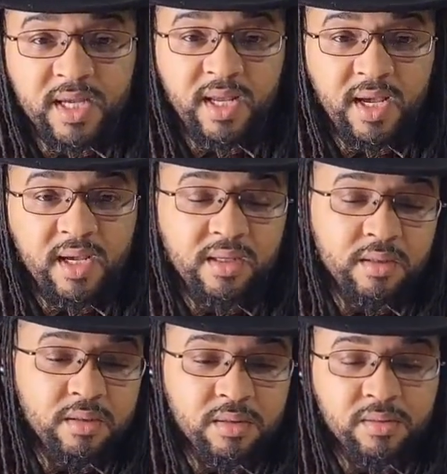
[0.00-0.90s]
that,
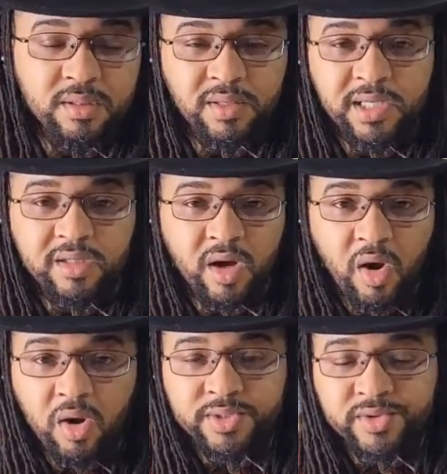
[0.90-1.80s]
hey, you'll eat the
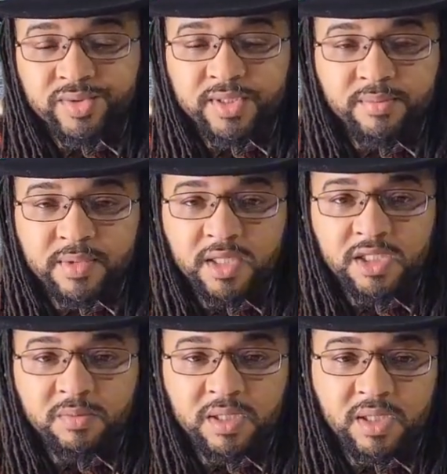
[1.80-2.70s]
cost on some
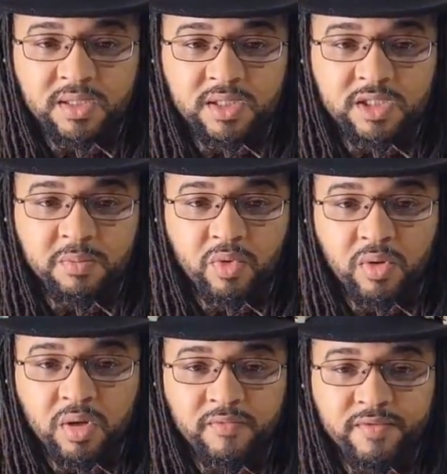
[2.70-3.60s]
things because it's
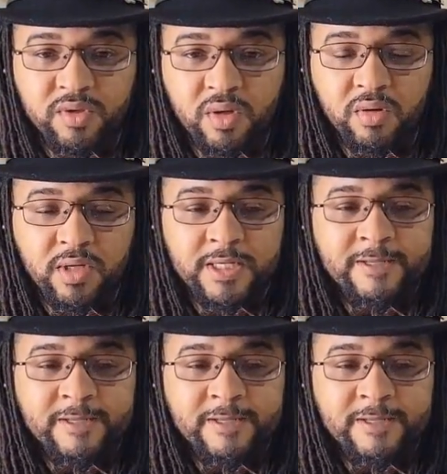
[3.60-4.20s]
more of, you're